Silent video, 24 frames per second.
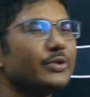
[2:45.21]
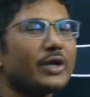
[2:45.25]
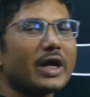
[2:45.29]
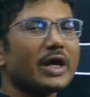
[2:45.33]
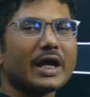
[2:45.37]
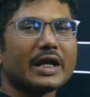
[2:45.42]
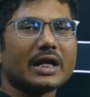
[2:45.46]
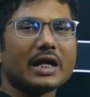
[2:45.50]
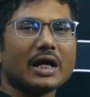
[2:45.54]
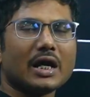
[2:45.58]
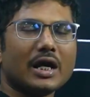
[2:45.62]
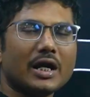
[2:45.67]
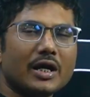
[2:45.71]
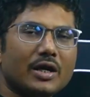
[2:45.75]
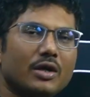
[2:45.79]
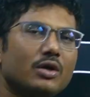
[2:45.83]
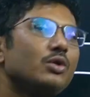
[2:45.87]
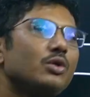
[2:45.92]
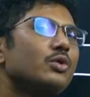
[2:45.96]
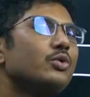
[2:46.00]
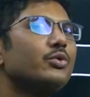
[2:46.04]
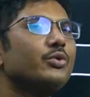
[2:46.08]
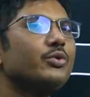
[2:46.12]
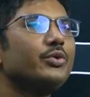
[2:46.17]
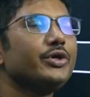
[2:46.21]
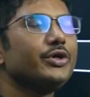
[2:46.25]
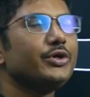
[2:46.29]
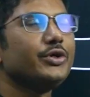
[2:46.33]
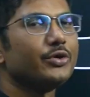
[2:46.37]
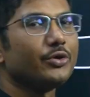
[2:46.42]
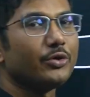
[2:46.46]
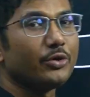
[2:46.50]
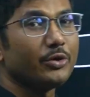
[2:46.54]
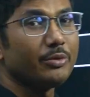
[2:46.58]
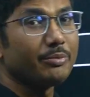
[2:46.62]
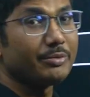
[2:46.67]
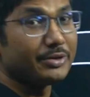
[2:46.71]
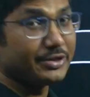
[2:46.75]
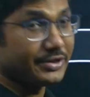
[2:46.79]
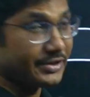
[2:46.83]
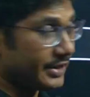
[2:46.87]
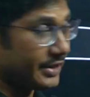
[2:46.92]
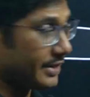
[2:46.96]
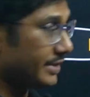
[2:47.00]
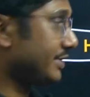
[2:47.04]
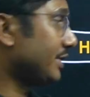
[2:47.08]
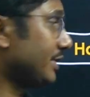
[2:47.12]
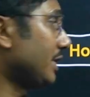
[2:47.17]
can undo your
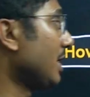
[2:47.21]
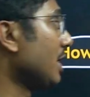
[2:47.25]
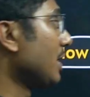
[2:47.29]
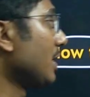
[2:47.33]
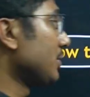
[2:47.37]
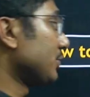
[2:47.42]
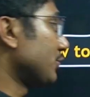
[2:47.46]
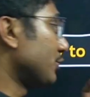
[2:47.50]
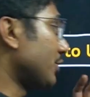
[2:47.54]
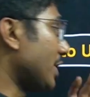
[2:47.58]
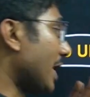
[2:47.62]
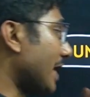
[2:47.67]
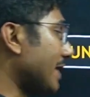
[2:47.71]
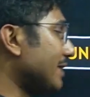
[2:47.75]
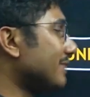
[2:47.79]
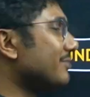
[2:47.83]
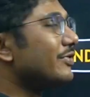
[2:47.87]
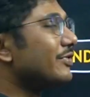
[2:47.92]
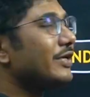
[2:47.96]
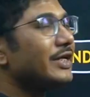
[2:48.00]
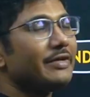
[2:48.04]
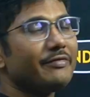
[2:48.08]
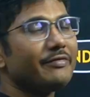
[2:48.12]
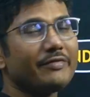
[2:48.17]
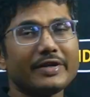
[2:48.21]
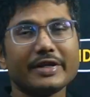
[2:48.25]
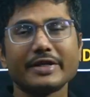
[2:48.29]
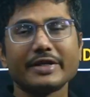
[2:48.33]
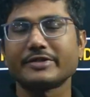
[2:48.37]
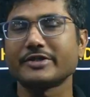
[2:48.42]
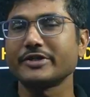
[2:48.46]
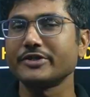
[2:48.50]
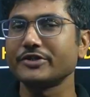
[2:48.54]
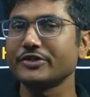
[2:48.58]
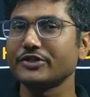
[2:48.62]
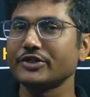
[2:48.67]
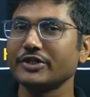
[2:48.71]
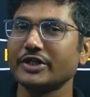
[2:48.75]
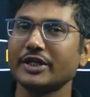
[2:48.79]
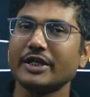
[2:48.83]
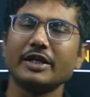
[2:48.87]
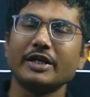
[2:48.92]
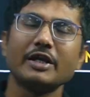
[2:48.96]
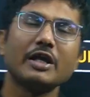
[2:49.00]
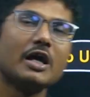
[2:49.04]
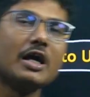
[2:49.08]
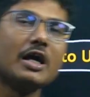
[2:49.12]
mistakes. So that is very, very essential,